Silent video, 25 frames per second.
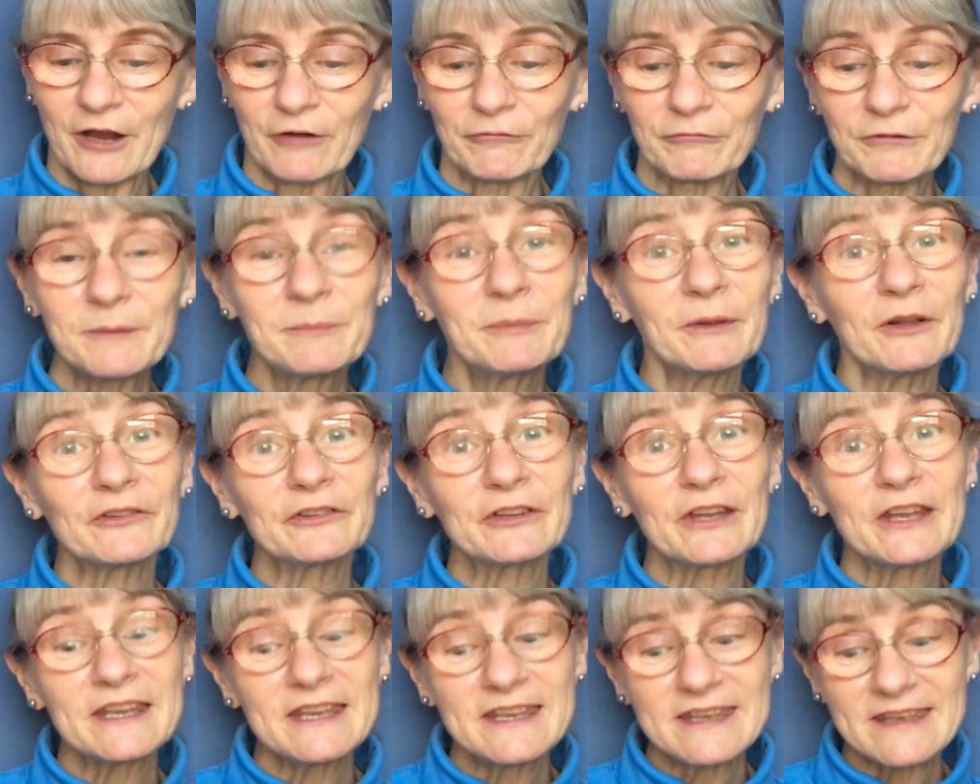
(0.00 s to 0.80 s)

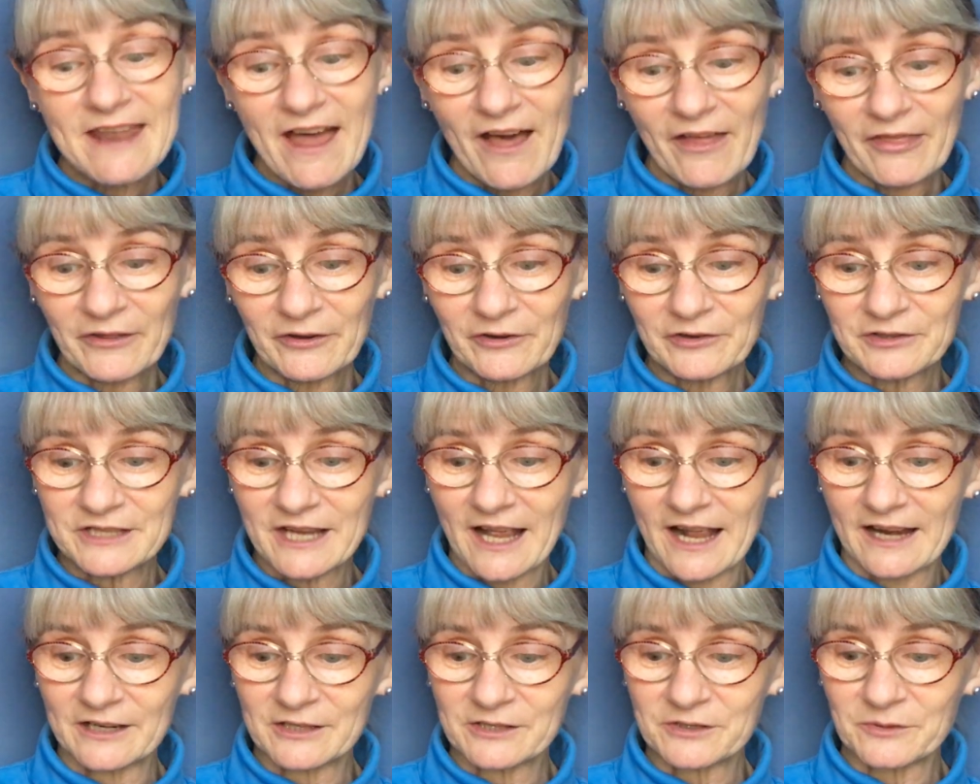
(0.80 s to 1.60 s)
rebuilt another
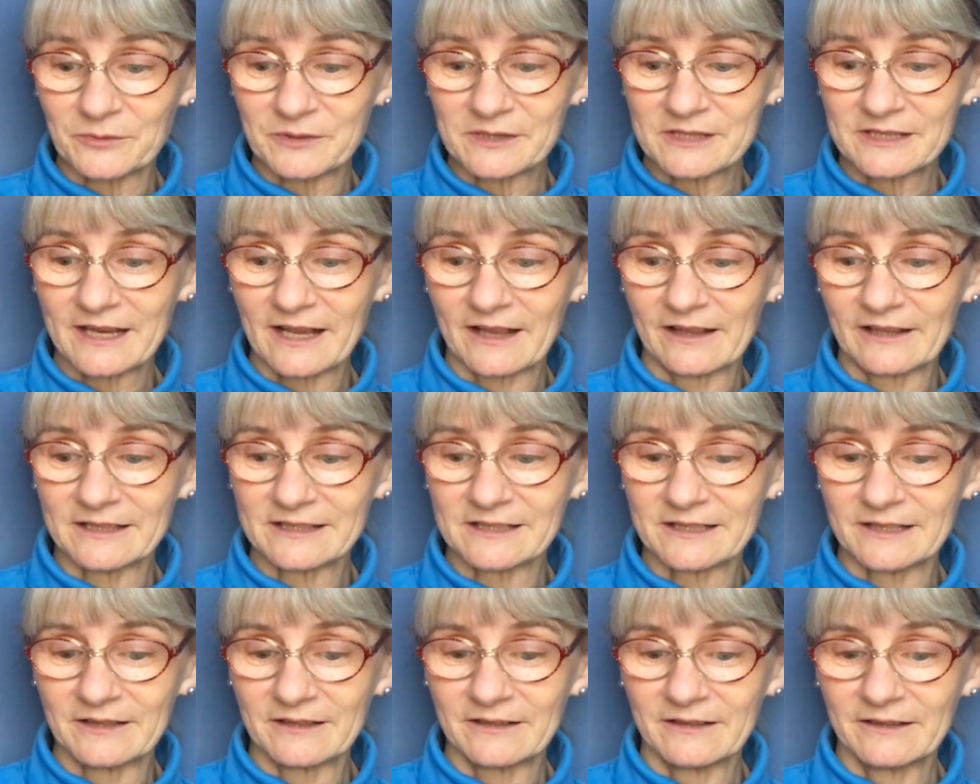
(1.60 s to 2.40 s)
dinosaur
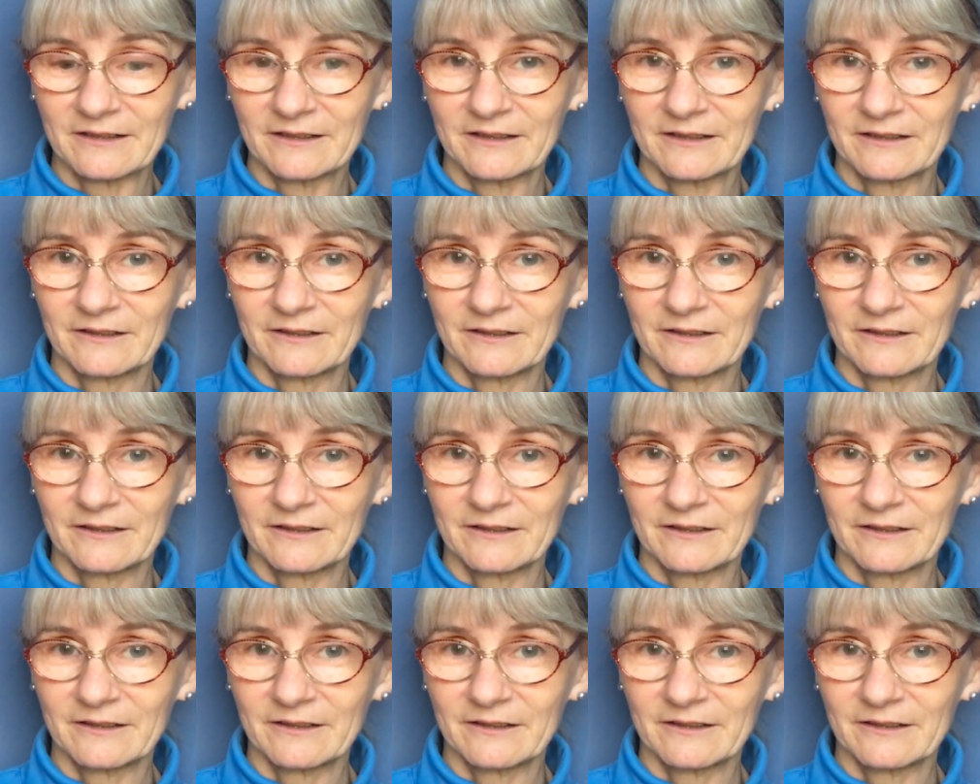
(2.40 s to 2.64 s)
skeleton